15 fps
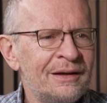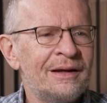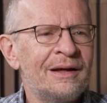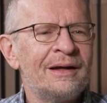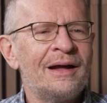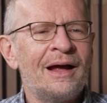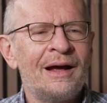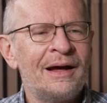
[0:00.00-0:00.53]

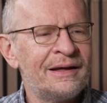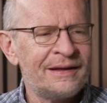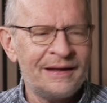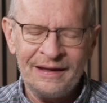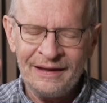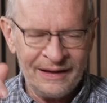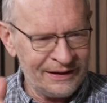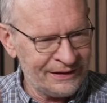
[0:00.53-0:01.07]
And I
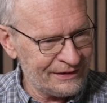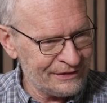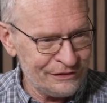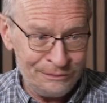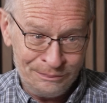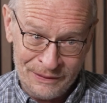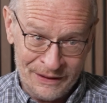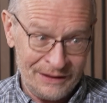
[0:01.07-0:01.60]
can't
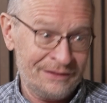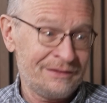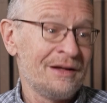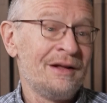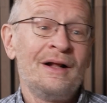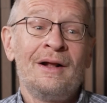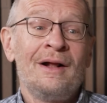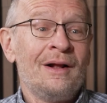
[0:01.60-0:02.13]
expect
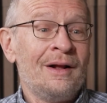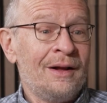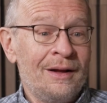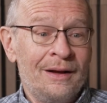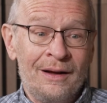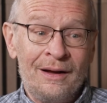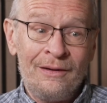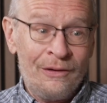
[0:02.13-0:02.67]

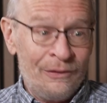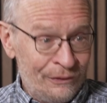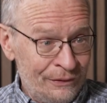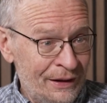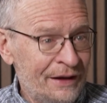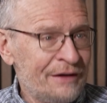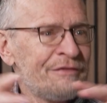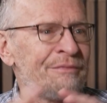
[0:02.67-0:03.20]
a whole
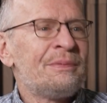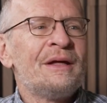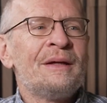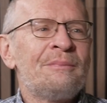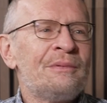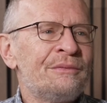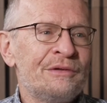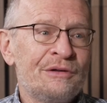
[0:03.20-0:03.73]
lot of
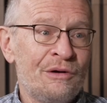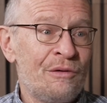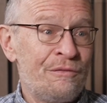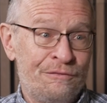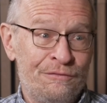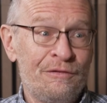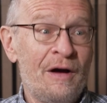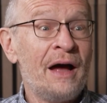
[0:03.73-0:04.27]
people to go
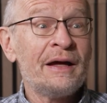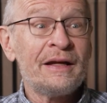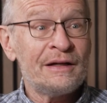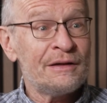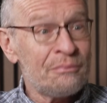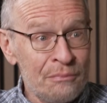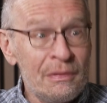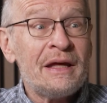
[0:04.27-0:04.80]

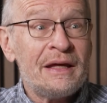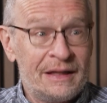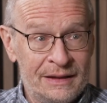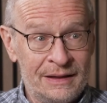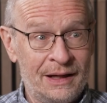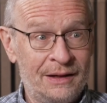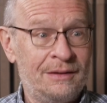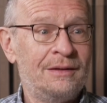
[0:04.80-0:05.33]
find me